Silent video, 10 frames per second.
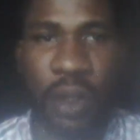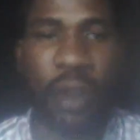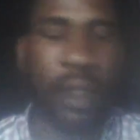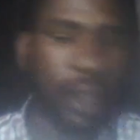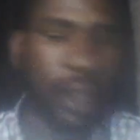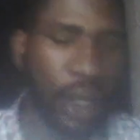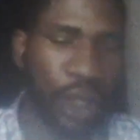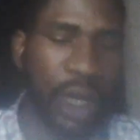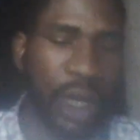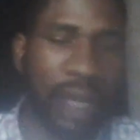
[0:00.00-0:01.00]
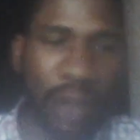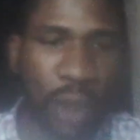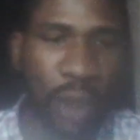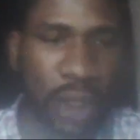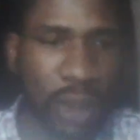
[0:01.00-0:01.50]
Okay. So I have a
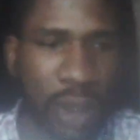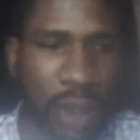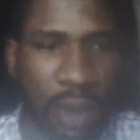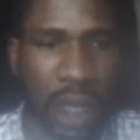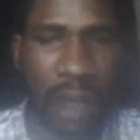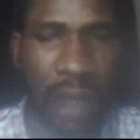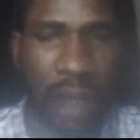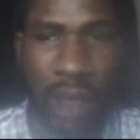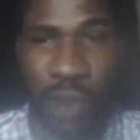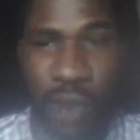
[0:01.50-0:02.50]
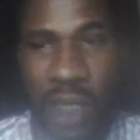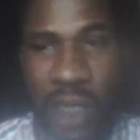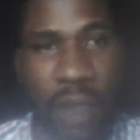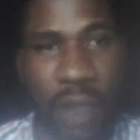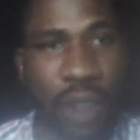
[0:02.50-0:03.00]
question now. I once had
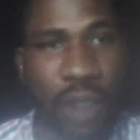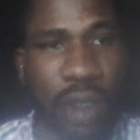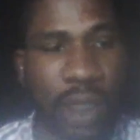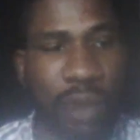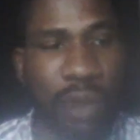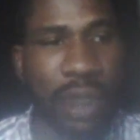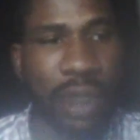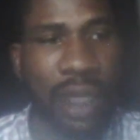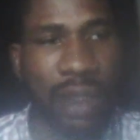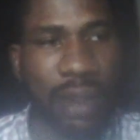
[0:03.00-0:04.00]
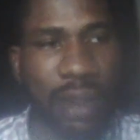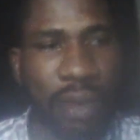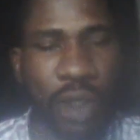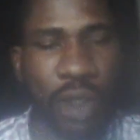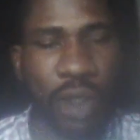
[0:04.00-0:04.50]
a mentor tell me that
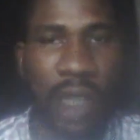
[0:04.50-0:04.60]
because